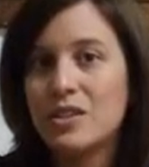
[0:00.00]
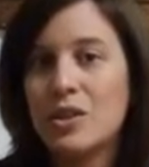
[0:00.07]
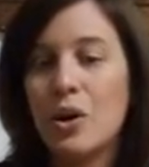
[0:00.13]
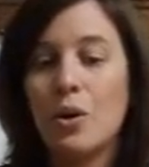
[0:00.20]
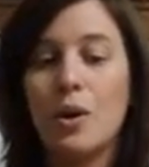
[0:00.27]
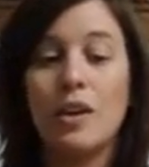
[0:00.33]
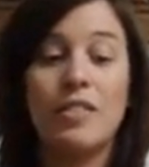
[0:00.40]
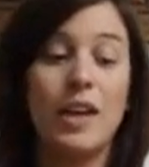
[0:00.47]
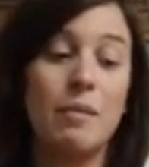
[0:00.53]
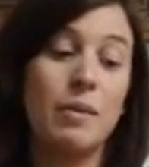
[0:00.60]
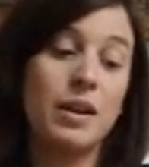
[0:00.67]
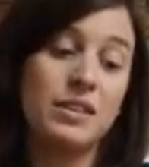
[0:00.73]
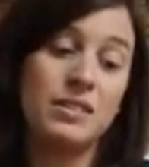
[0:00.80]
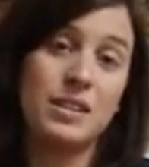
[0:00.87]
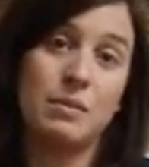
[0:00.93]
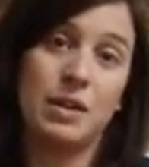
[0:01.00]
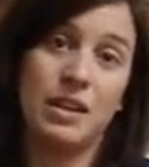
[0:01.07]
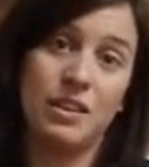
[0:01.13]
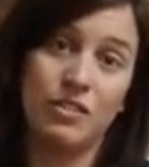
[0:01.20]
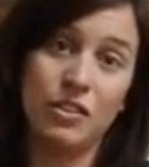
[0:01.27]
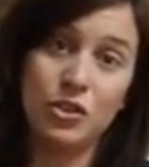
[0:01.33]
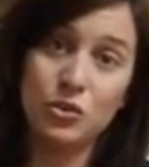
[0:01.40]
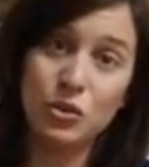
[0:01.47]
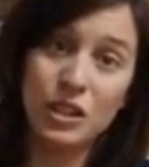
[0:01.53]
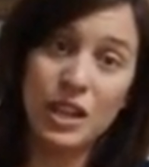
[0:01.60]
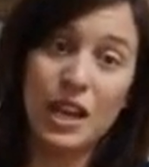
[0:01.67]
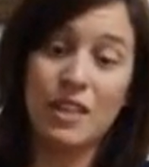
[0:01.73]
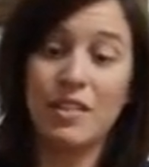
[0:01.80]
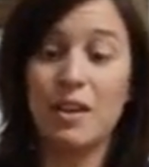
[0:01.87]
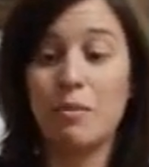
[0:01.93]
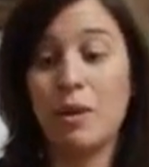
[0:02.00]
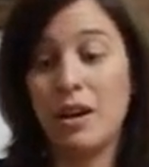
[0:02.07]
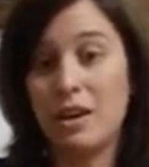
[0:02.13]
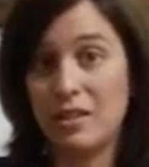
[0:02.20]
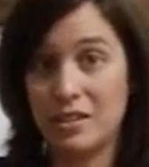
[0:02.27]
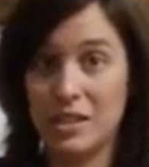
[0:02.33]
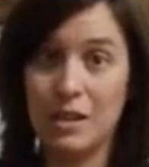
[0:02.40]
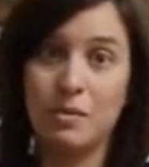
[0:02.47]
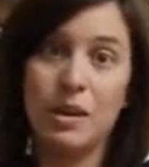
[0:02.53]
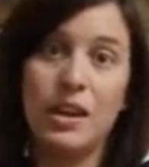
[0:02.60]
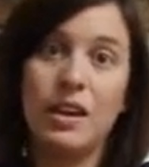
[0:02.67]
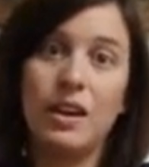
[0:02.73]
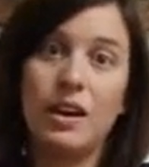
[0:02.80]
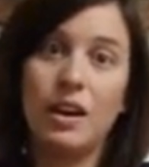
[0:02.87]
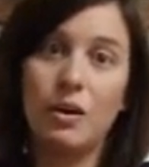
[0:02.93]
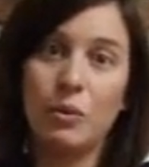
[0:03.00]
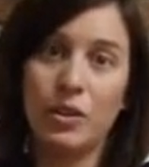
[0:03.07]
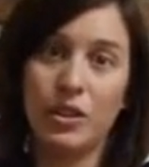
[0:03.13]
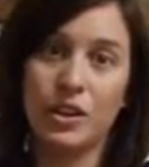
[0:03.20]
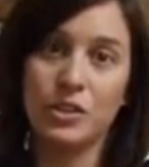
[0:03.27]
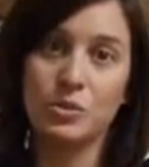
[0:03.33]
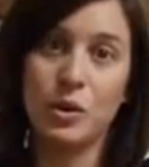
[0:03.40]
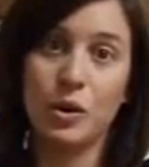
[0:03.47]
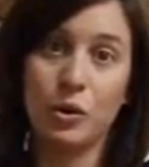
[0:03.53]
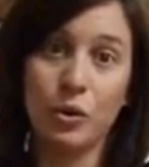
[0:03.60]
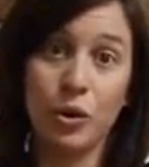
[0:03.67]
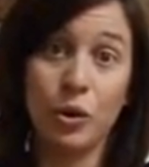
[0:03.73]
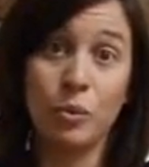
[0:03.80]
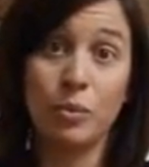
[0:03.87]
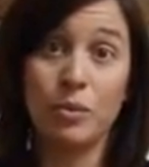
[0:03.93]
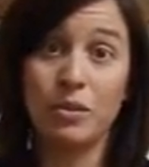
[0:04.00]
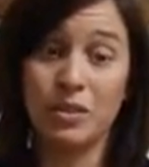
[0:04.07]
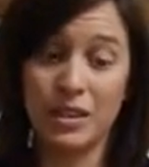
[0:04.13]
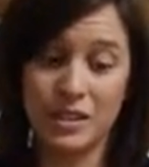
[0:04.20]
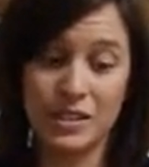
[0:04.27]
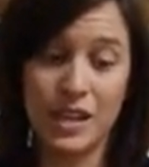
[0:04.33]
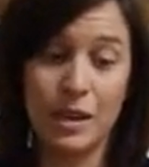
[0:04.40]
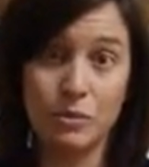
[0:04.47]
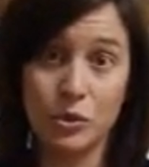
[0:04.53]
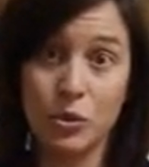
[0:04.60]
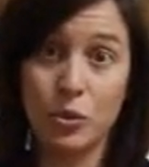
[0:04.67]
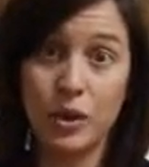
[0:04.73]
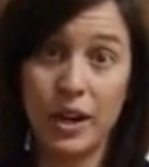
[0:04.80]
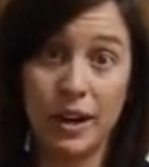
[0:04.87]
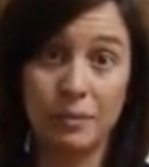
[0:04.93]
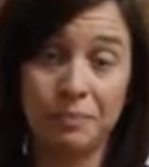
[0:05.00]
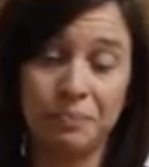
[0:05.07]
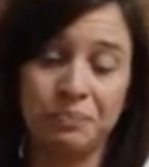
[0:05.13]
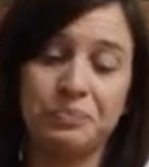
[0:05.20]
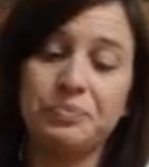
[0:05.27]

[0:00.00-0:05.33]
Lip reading: So they might see me individually and they might see me within a small group the same school year.